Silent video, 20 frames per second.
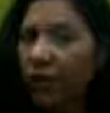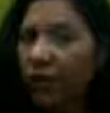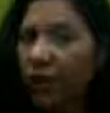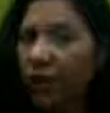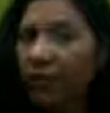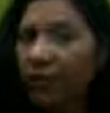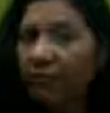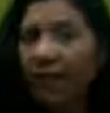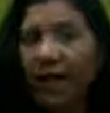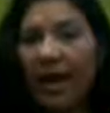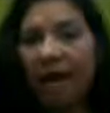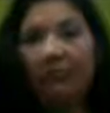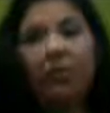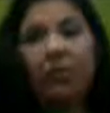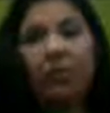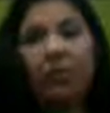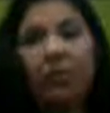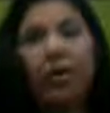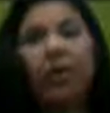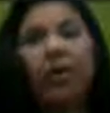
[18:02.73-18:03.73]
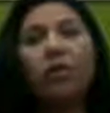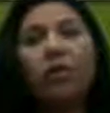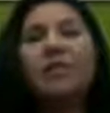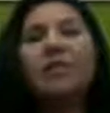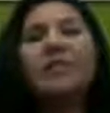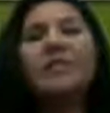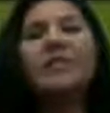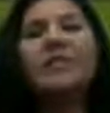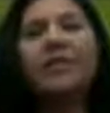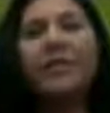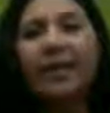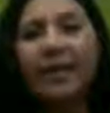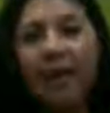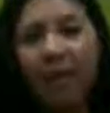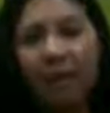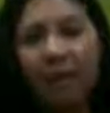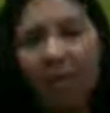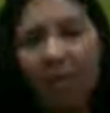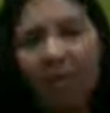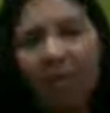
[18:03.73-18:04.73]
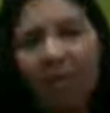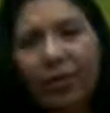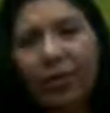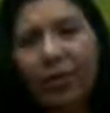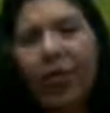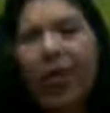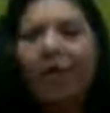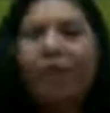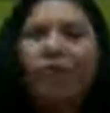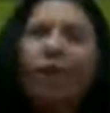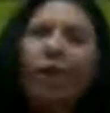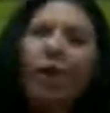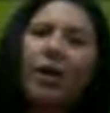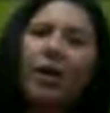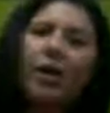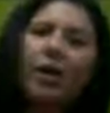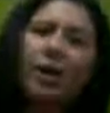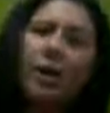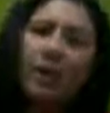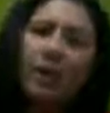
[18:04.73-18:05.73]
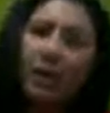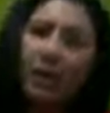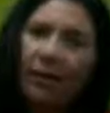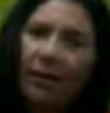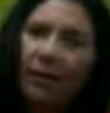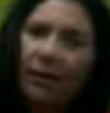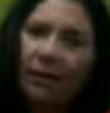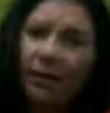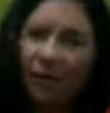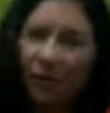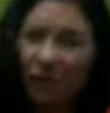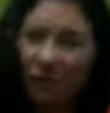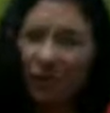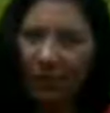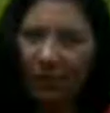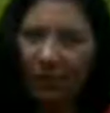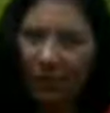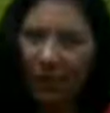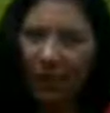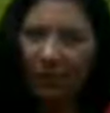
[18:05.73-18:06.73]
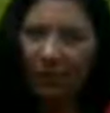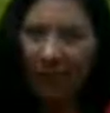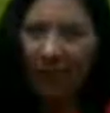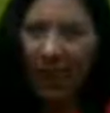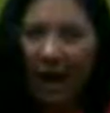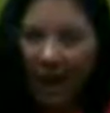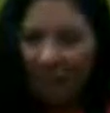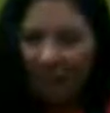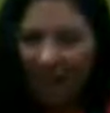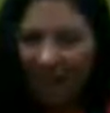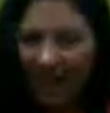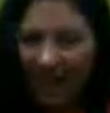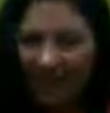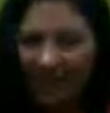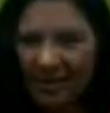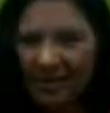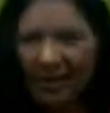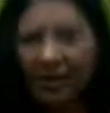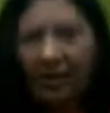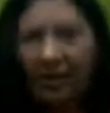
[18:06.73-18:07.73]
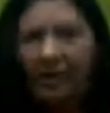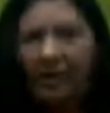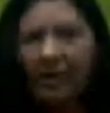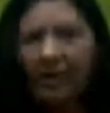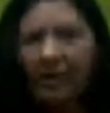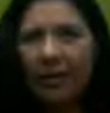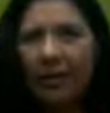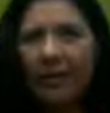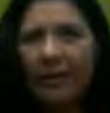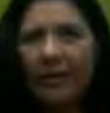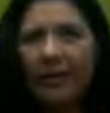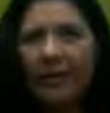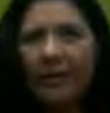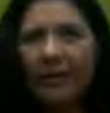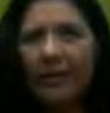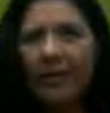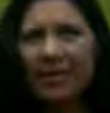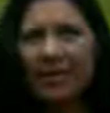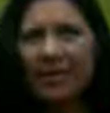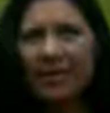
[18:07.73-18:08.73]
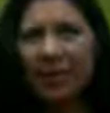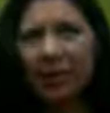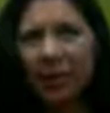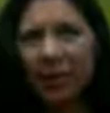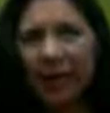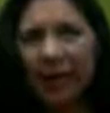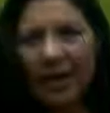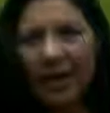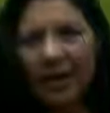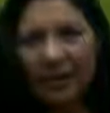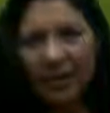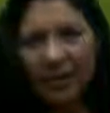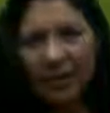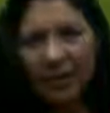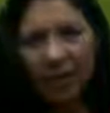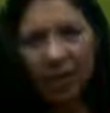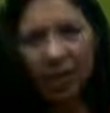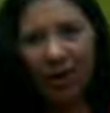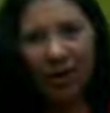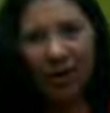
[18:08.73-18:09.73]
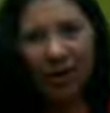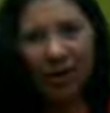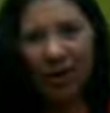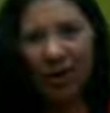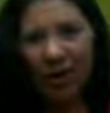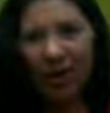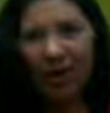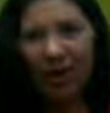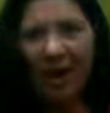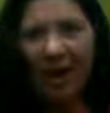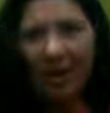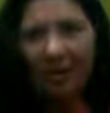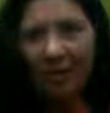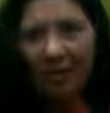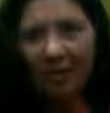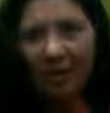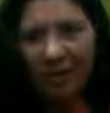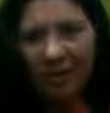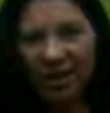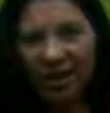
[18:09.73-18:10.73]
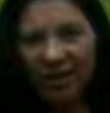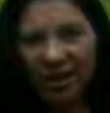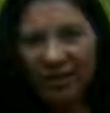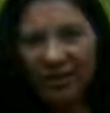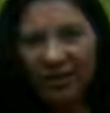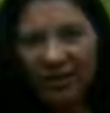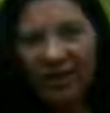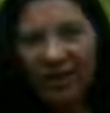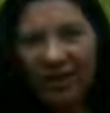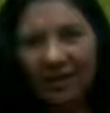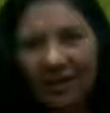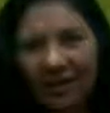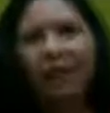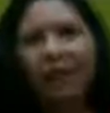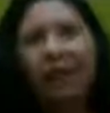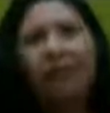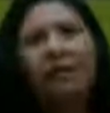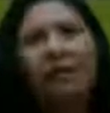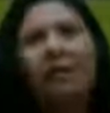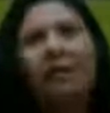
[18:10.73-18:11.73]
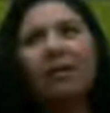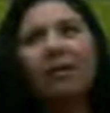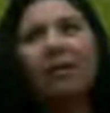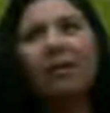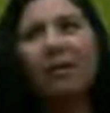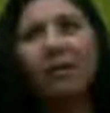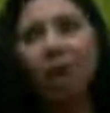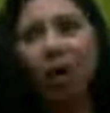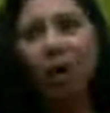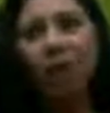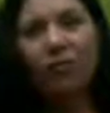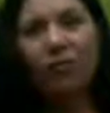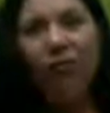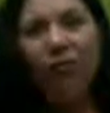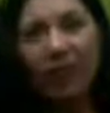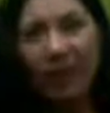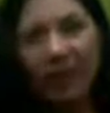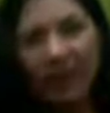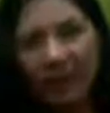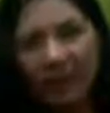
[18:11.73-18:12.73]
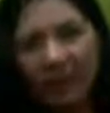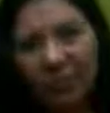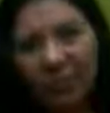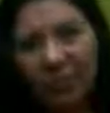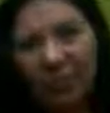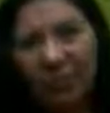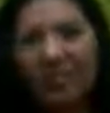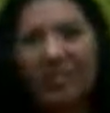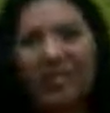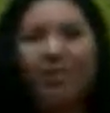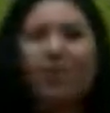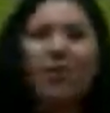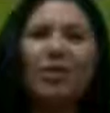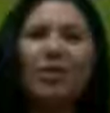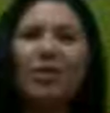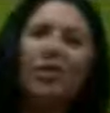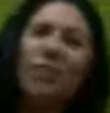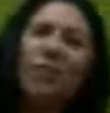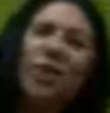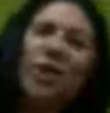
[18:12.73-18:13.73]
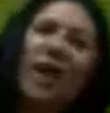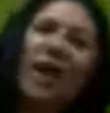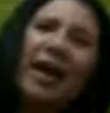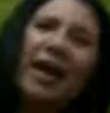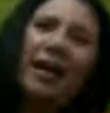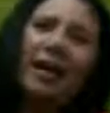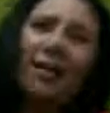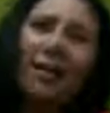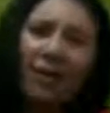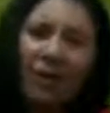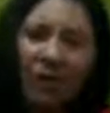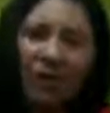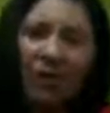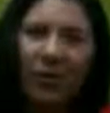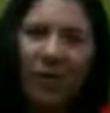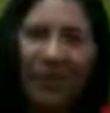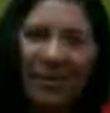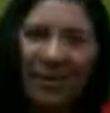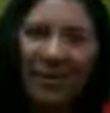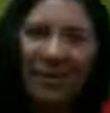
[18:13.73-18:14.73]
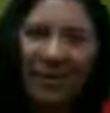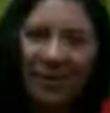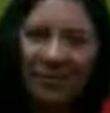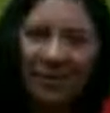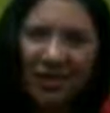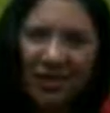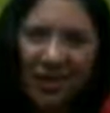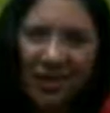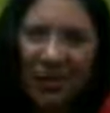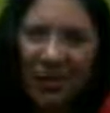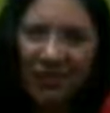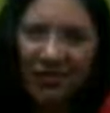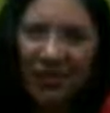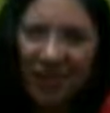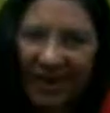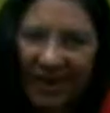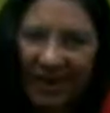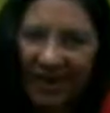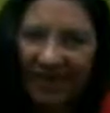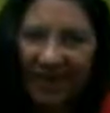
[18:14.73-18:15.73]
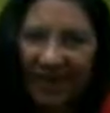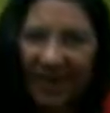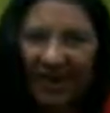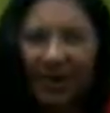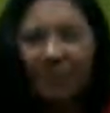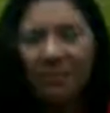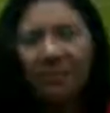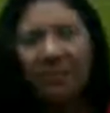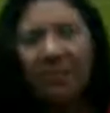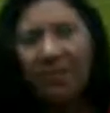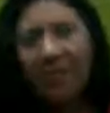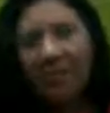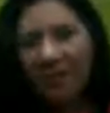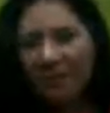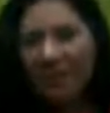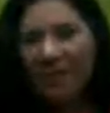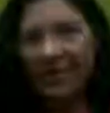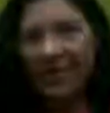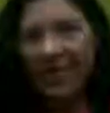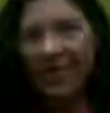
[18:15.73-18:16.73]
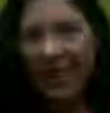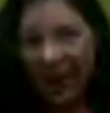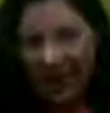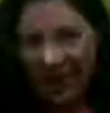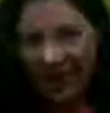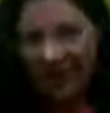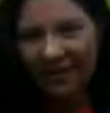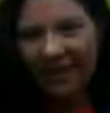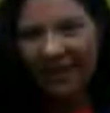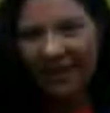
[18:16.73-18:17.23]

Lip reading: they are going for it. We have a lot of even single women who have got houses. This is a due diligence not in only my project, but in a lot of other projects also. What I discussed with the whole fraternity,